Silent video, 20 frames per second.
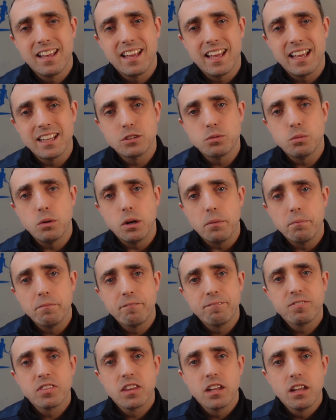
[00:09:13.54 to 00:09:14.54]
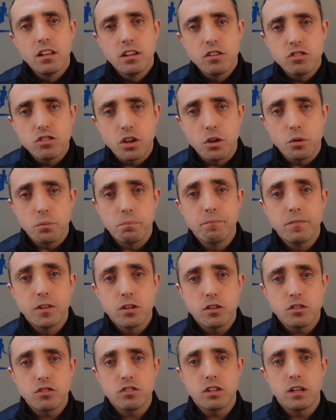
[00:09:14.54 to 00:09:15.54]
as well. So
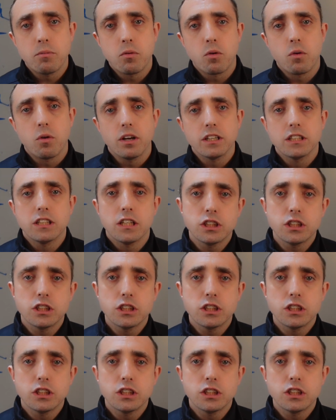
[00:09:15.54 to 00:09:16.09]
to summarize,